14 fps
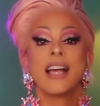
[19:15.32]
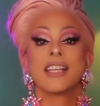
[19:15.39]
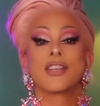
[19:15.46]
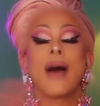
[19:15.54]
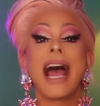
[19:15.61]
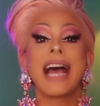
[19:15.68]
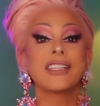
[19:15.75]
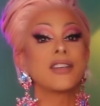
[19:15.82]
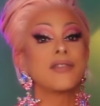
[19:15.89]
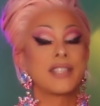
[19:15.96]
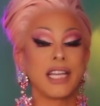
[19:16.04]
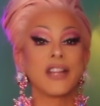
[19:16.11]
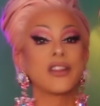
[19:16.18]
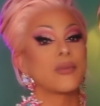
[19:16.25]
So as you've
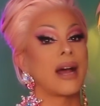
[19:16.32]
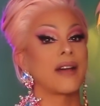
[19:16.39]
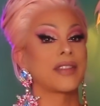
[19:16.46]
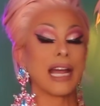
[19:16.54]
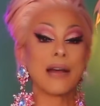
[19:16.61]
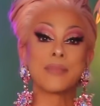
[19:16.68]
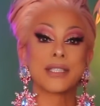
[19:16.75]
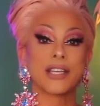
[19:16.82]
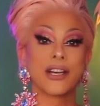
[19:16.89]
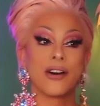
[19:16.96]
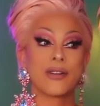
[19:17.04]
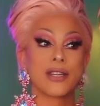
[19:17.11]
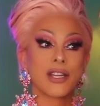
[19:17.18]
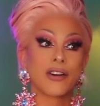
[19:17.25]
seen throughout the episode,